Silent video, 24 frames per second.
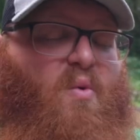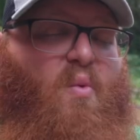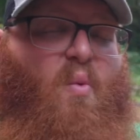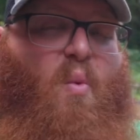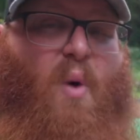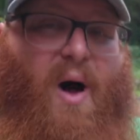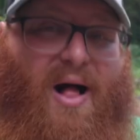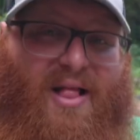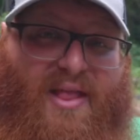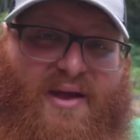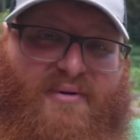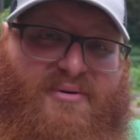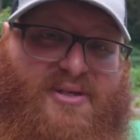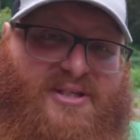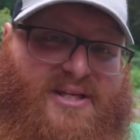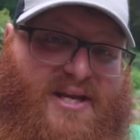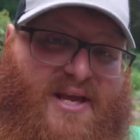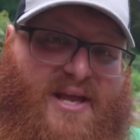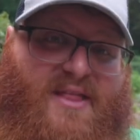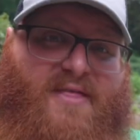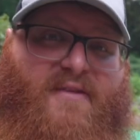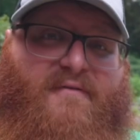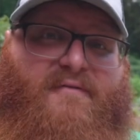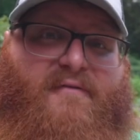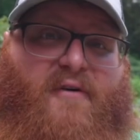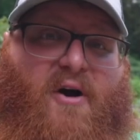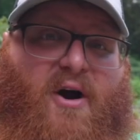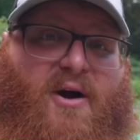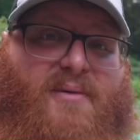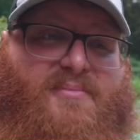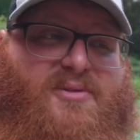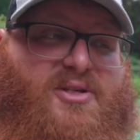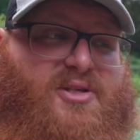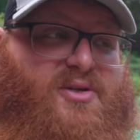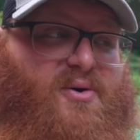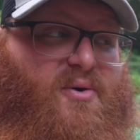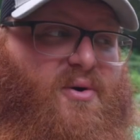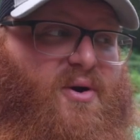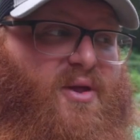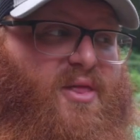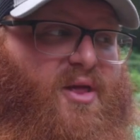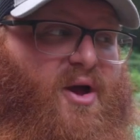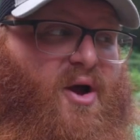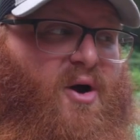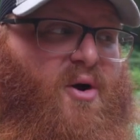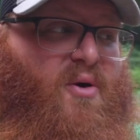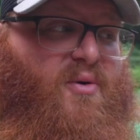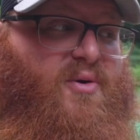While I was in the farm store,
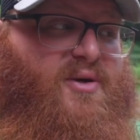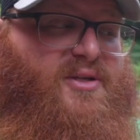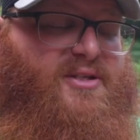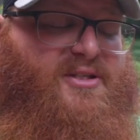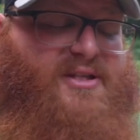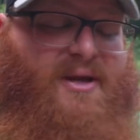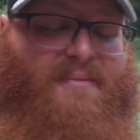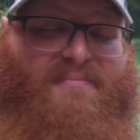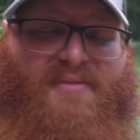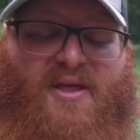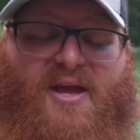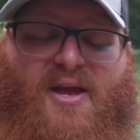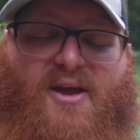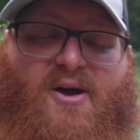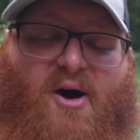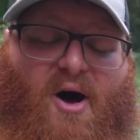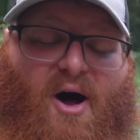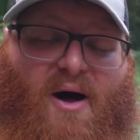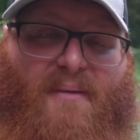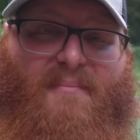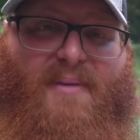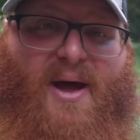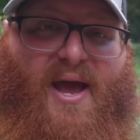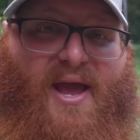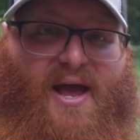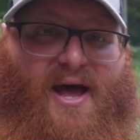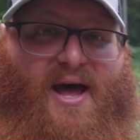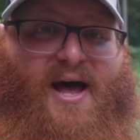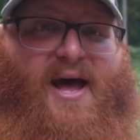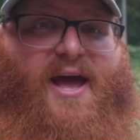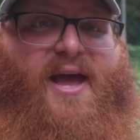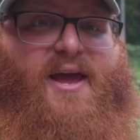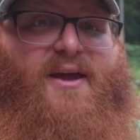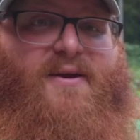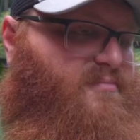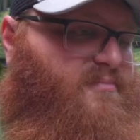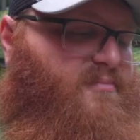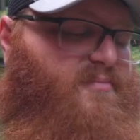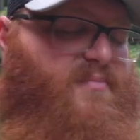though, something caught my eye.